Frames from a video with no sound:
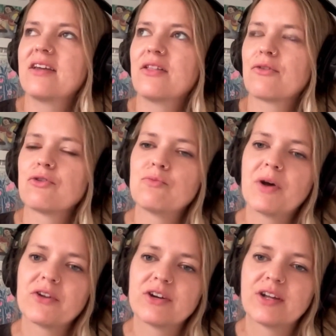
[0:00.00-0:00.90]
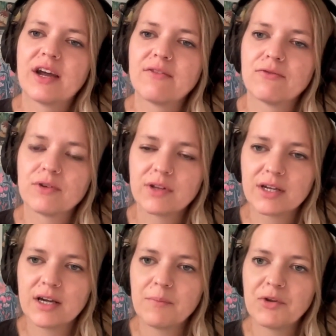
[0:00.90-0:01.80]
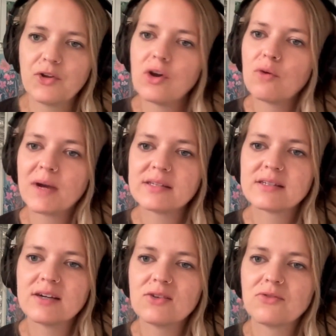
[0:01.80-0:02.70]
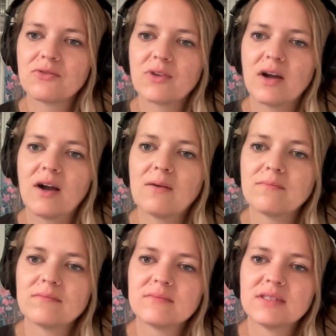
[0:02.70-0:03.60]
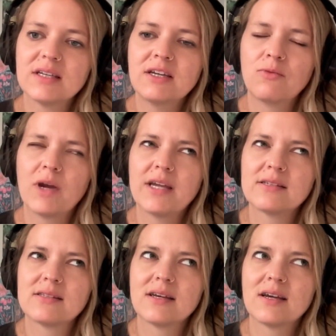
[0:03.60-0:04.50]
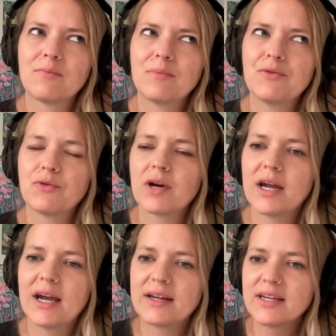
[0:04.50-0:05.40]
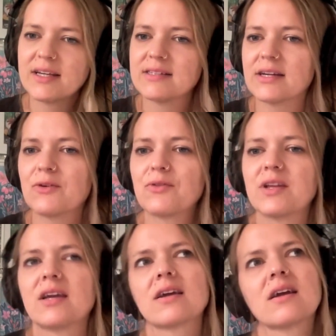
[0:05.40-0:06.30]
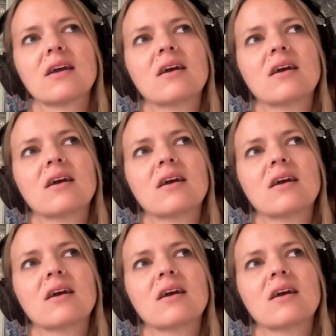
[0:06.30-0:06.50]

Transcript: through motherhood, I've really come to know myself, in ways that before I had kids, I don't think